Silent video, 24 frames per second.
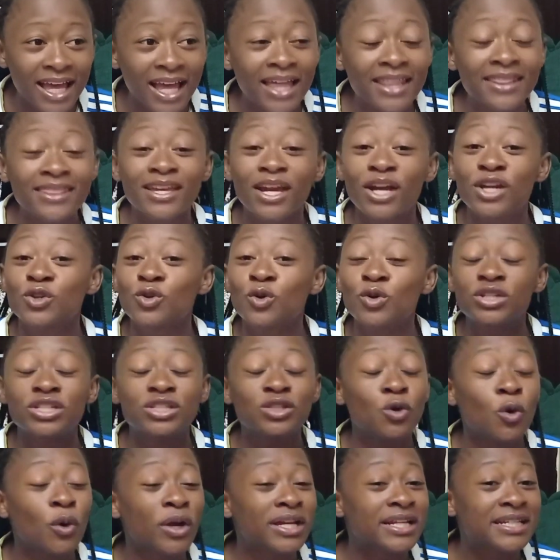they are not
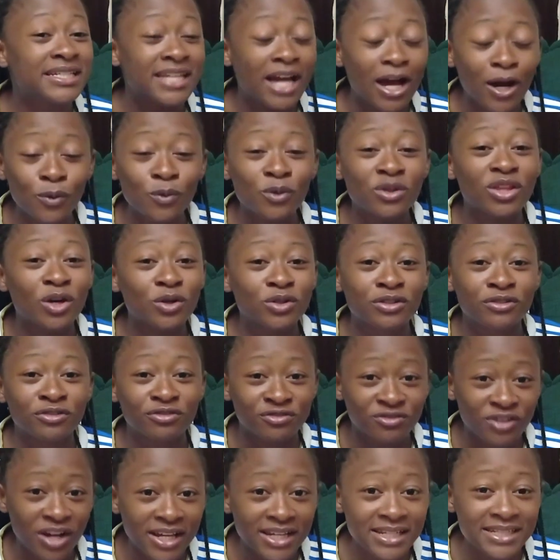going down without a
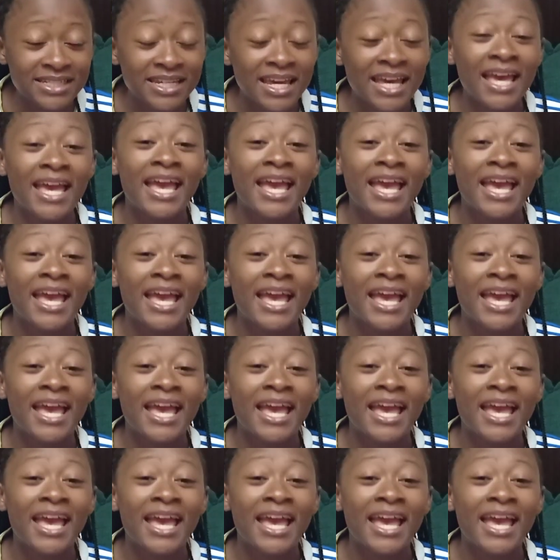fight,